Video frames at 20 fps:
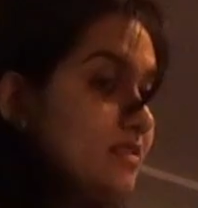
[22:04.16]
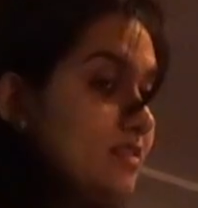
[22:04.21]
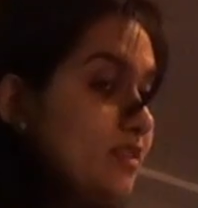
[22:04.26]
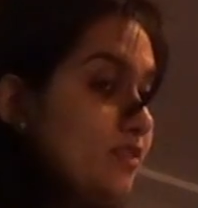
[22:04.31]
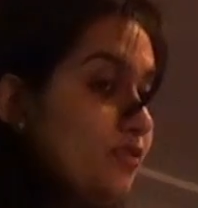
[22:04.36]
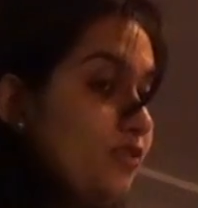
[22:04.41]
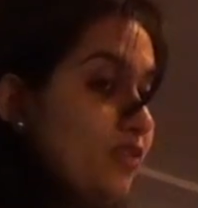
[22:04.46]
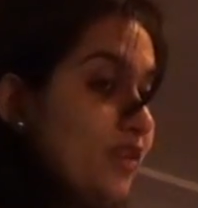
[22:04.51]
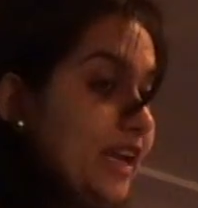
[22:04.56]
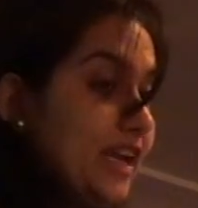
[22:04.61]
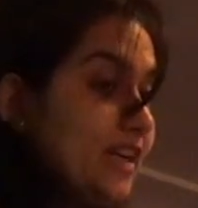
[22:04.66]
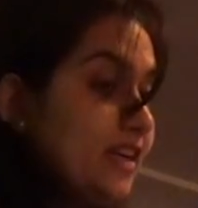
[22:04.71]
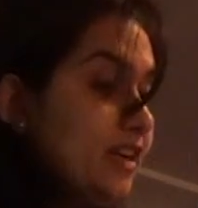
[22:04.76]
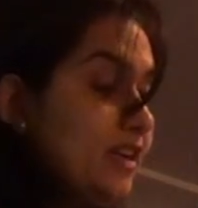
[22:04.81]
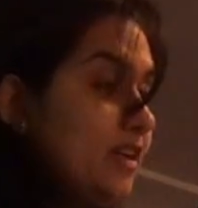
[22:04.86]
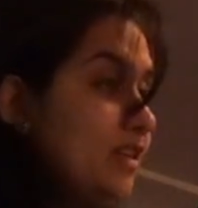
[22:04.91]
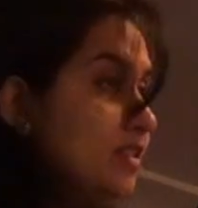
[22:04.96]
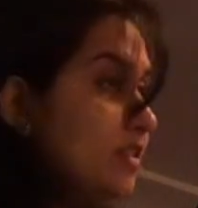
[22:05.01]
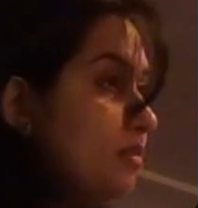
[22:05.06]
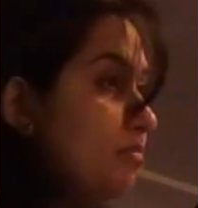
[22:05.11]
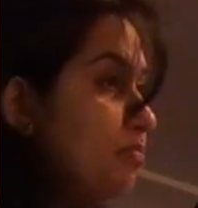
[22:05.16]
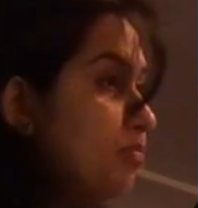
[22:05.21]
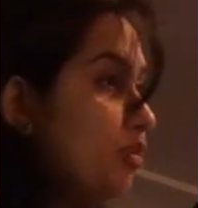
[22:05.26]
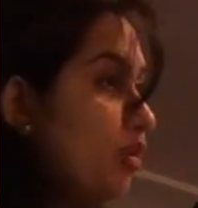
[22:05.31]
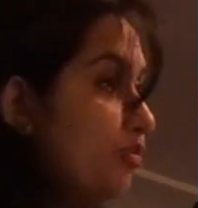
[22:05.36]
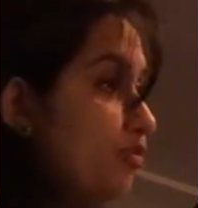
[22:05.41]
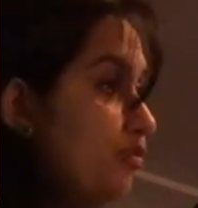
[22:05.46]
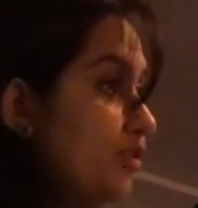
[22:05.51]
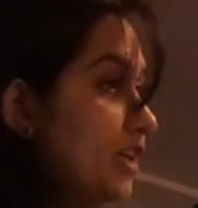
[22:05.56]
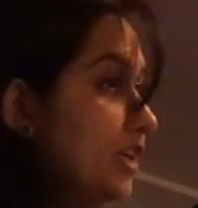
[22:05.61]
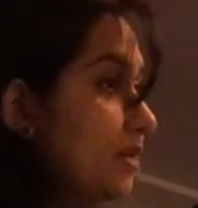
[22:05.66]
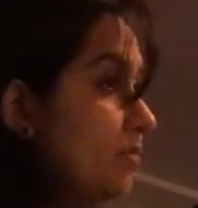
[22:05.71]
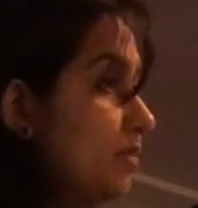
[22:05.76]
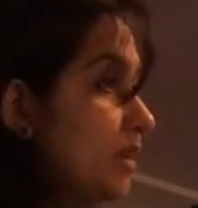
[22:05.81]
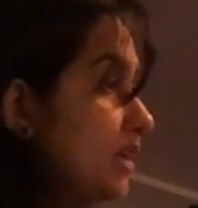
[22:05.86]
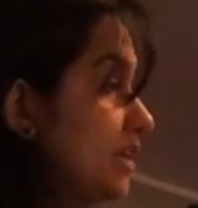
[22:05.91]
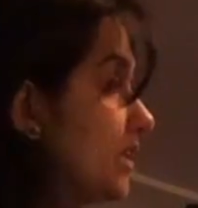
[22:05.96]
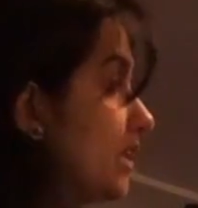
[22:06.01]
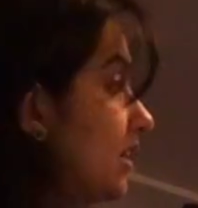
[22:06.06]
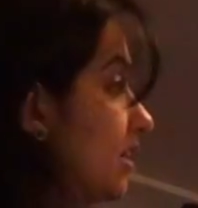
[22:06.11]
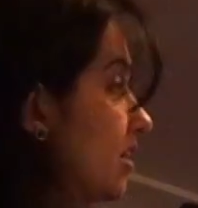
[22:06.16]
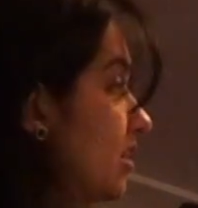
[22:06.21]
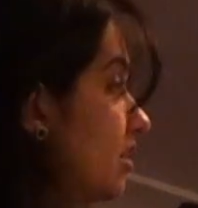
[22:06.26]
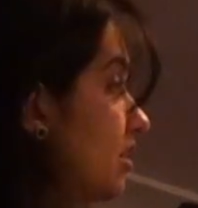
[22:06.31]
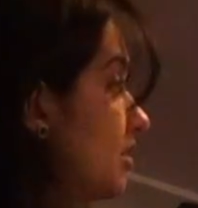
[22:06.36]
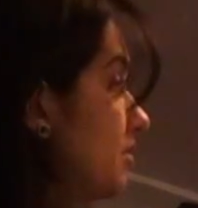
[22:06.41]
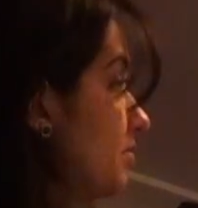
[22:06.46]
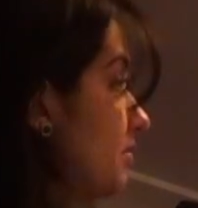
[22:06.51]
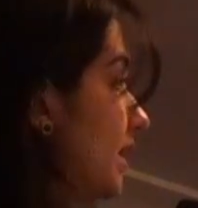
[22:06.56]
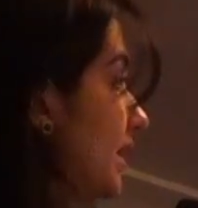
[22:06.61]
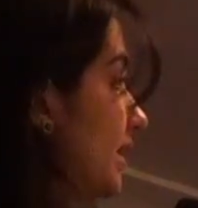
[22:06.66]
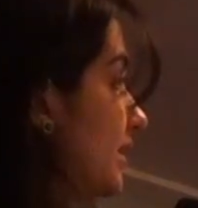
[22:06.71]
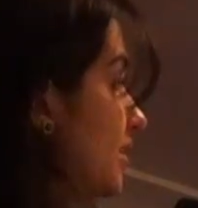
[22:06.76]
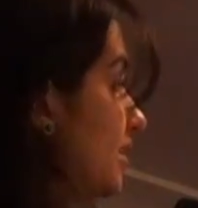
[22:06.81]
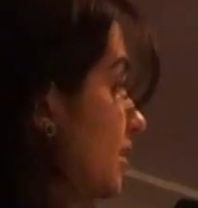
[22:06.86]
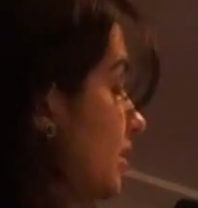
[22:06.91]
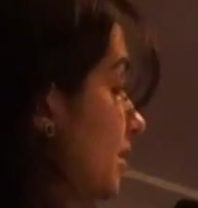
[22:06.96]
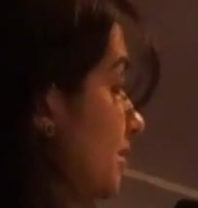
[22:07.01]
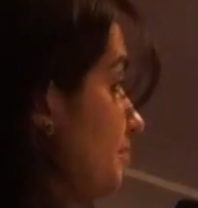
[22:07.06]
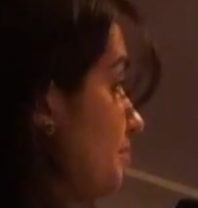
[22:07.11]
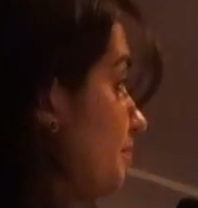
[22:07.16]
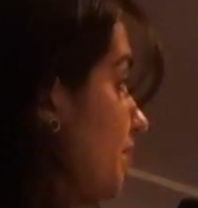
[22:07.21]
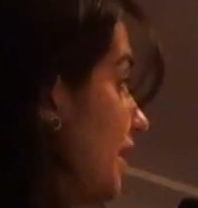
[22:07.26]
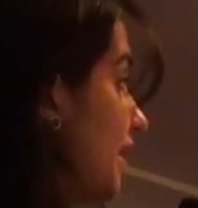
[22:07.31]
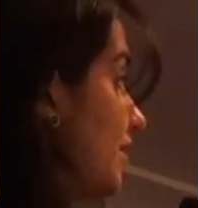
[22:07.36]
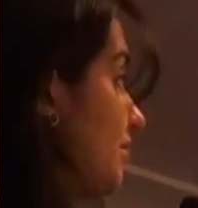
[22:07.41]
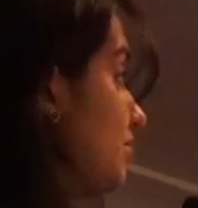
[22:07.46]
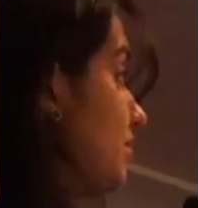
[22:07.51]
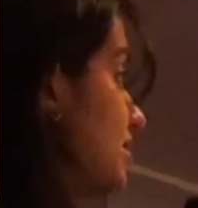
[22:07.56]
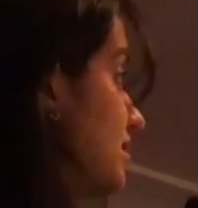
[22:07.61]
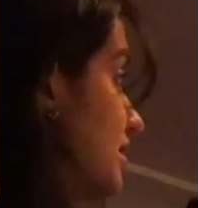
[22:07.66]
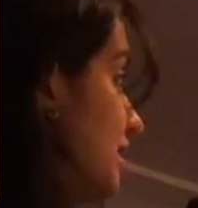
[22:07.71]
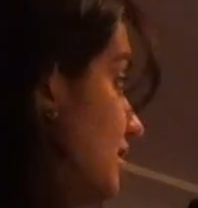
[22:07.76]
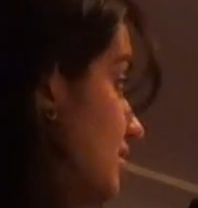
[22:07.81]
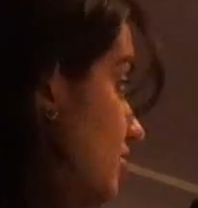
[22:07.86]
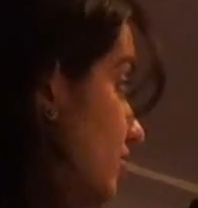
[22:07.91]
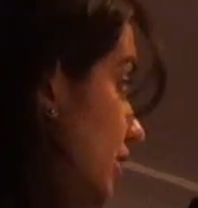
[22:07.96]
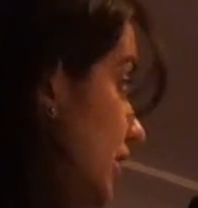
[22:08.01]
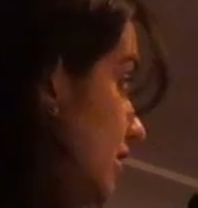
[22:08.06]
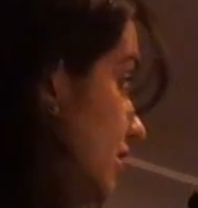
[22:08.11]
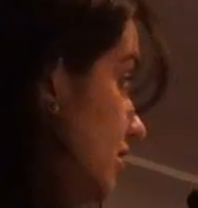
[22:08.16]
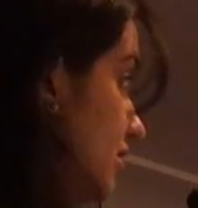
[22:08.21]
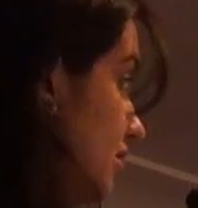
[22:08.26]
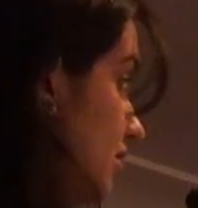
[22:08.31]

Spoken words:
reflected in the profitability earned by the comparables as well.